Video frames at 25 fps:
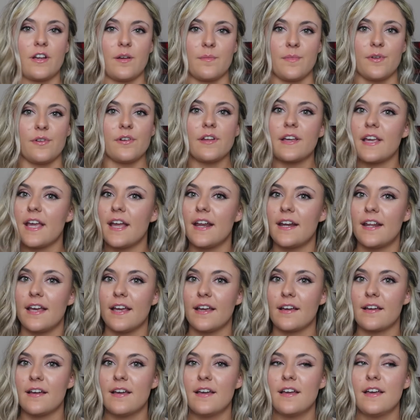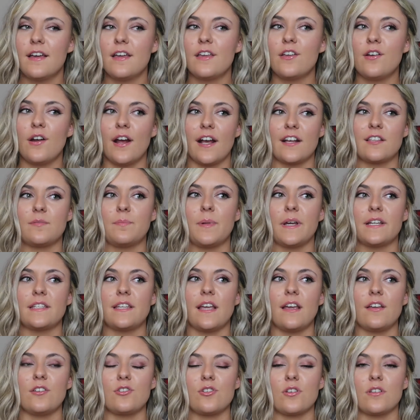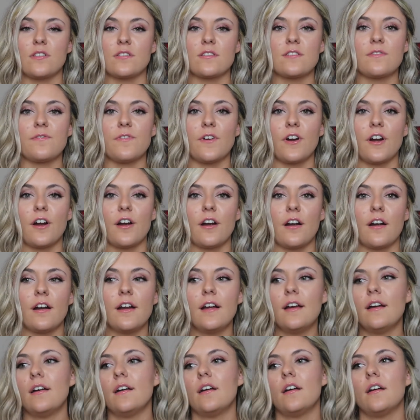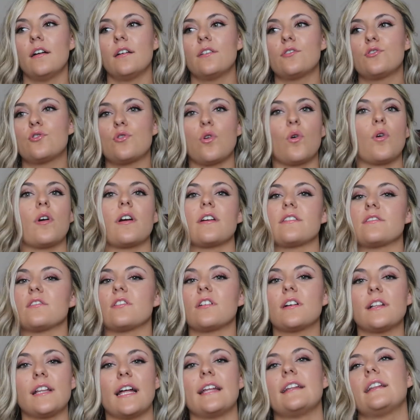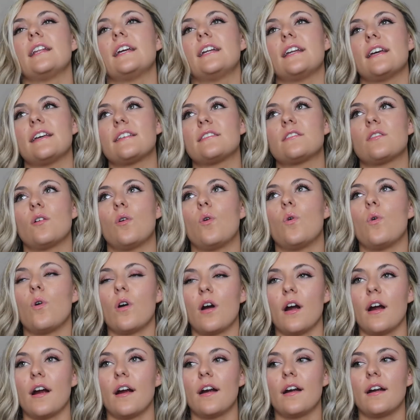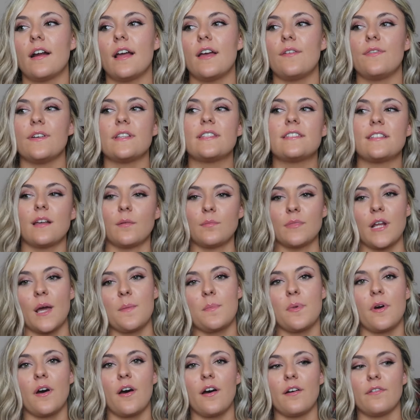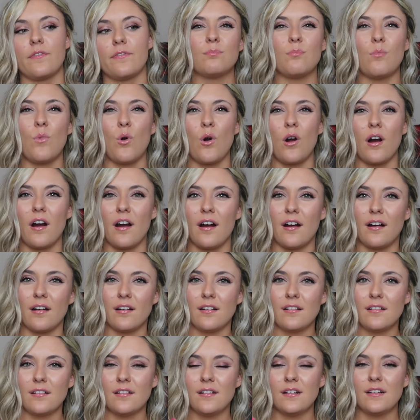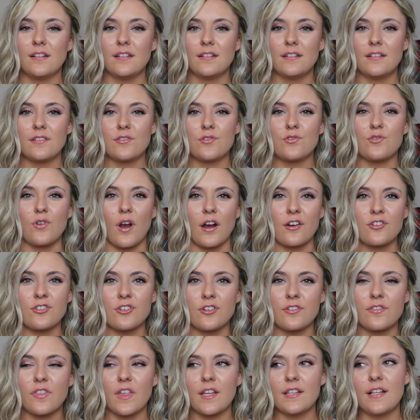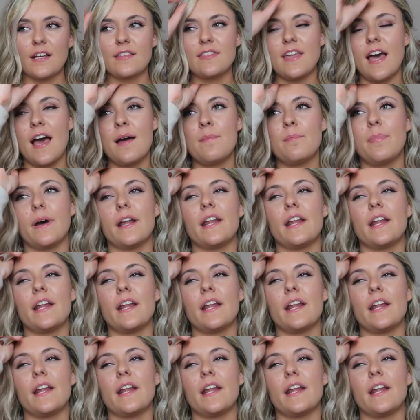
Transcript: communicating your expectations for chores or cleanliness, or if it's some type of more structured thing like that.